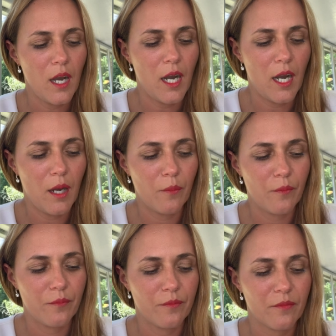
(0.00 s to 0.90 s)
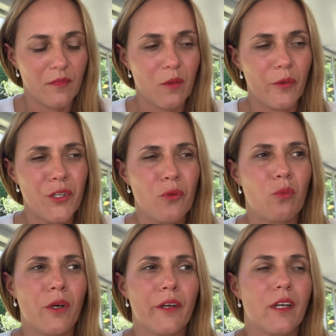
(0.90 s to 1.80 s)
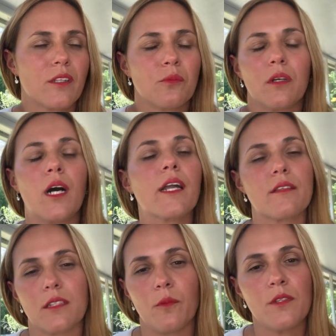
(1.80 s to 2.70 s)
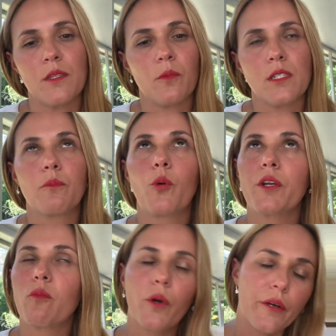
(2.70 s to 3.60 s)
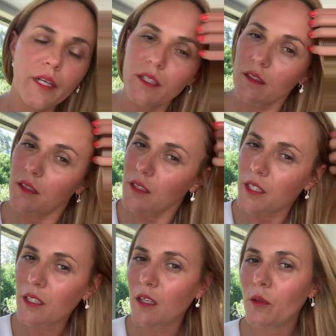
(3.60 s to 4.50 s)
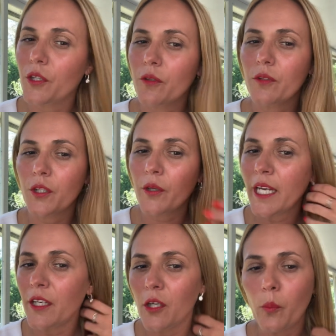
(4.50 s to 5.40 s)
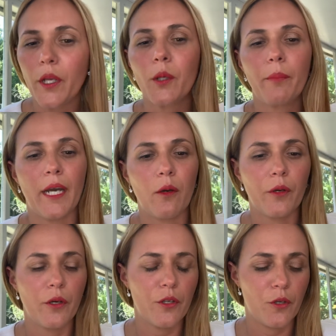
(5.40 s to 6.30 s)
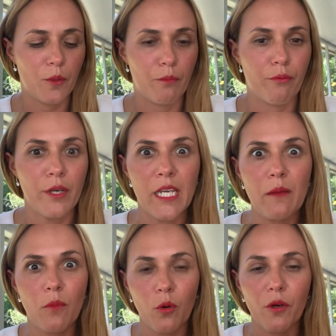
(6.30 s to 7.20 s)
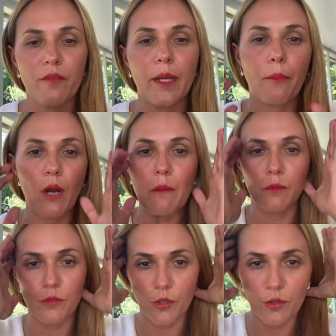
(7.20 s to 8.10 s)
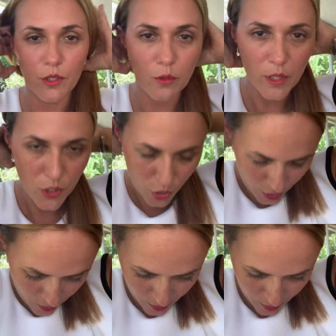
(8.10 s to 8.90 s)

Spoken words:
And when you worry, because honestly, what's the point of worrying? You're handing away your power. You're bringing more of that problem to you. It's